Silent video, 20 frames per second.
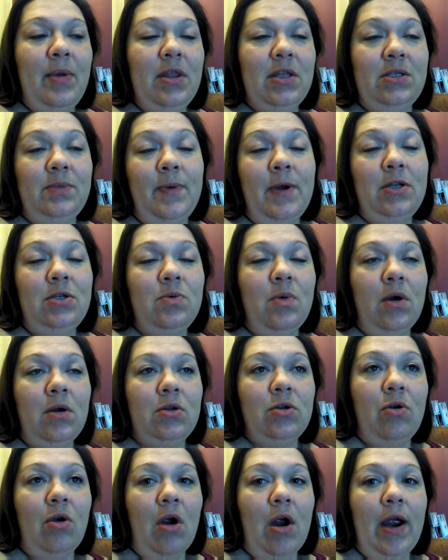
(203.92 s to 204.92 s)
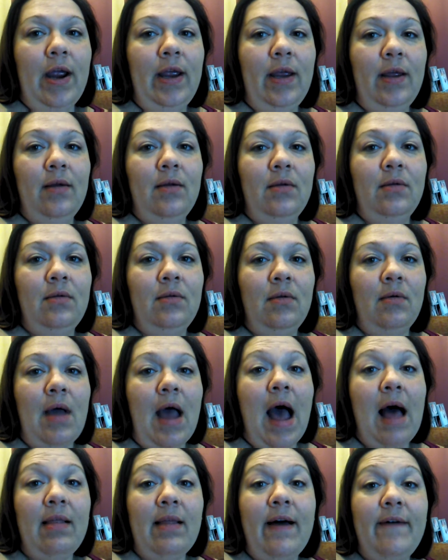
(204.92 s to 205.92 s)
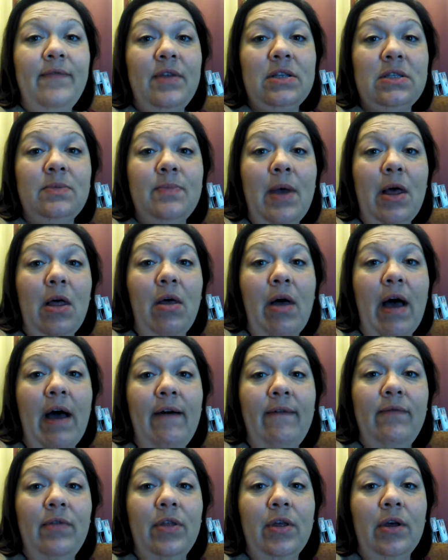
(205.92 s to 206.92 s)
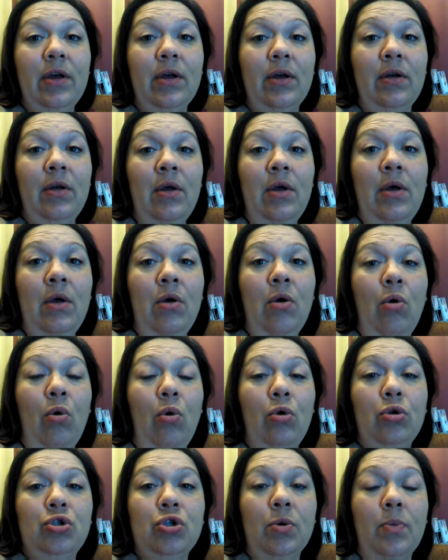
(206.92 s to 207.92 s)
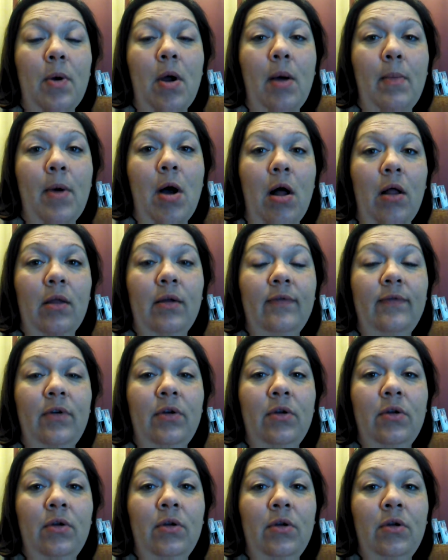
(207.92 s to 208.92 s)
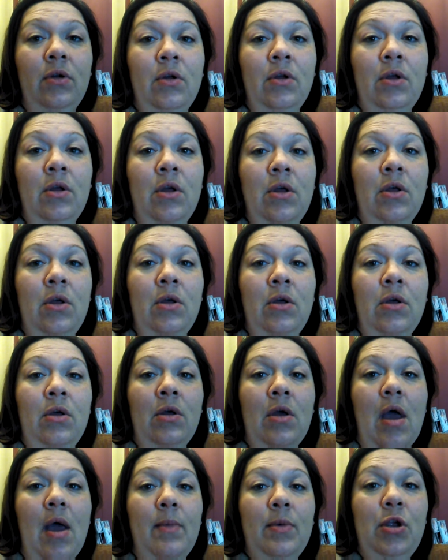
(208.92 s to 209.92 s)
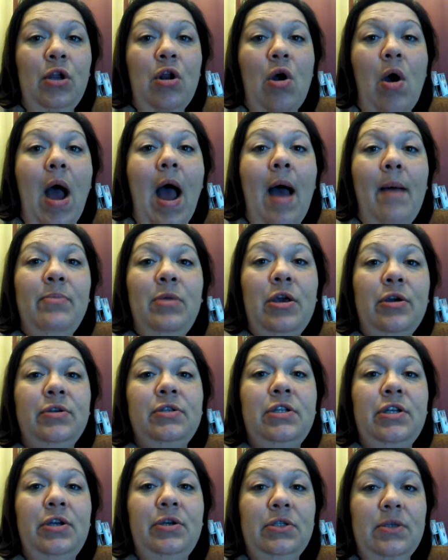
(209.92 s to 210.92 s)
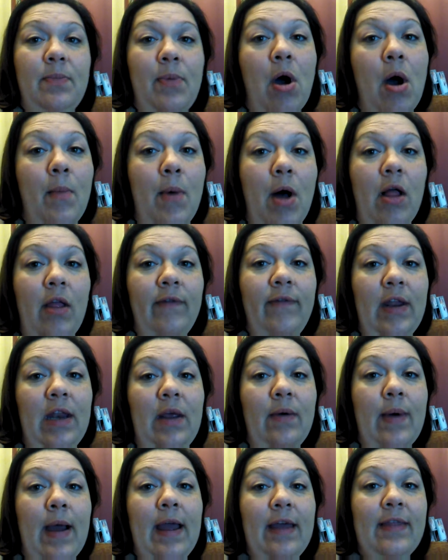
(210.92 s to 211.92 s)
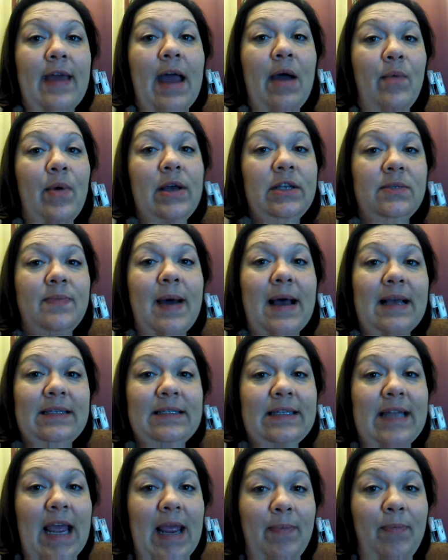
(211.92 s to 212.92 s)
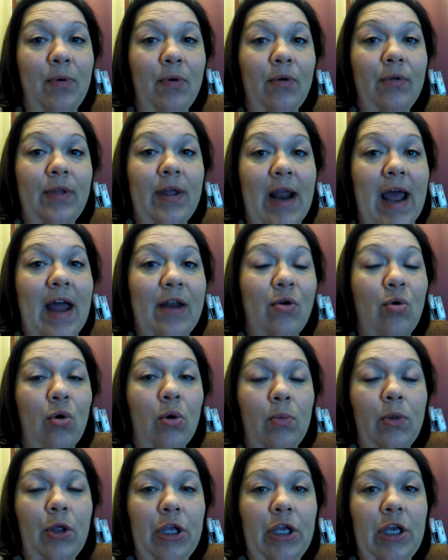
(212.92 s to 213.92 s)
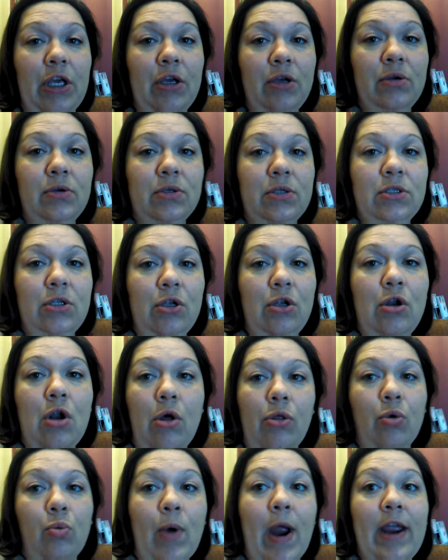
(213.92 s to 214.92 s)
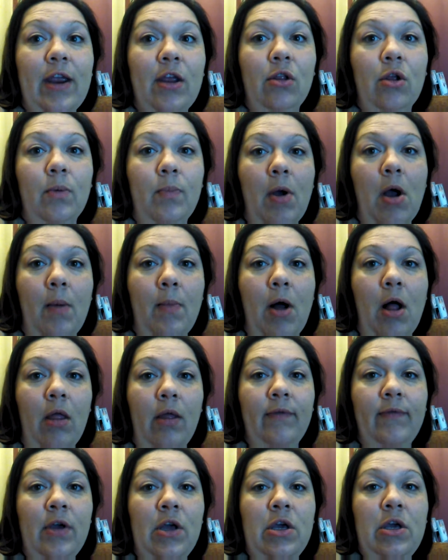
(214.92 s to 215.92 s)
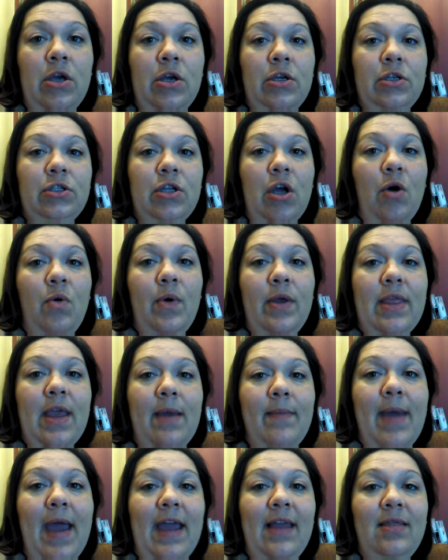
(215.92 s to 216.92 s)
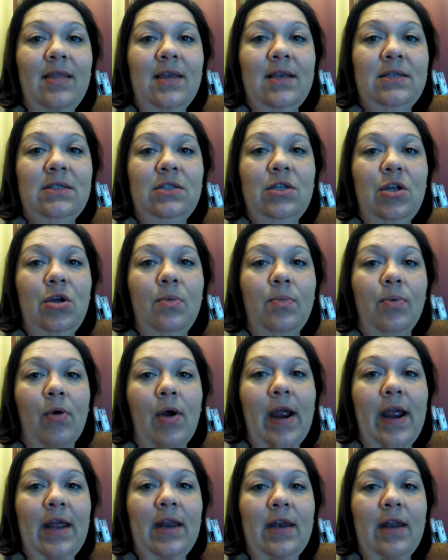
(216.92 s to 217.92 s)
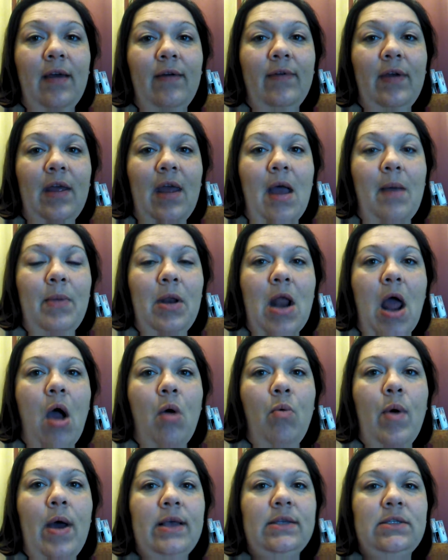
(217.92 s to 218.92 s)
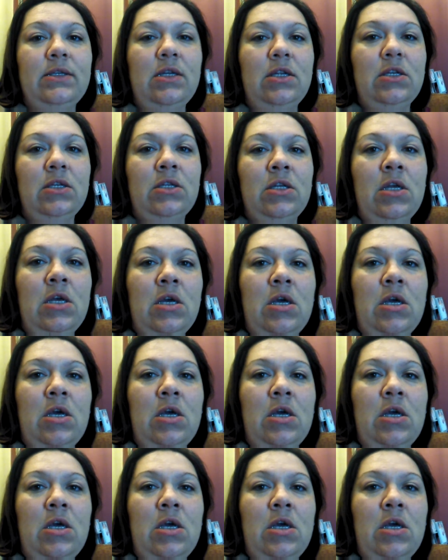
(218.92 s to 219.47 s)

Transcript: sponge worked great. I love the smell of the Ultra Palmolive. I'm used to using Palmolive anyway. That was my staple that I normally use, the regular Palmolive. So when they made this new brand of it, I wasn't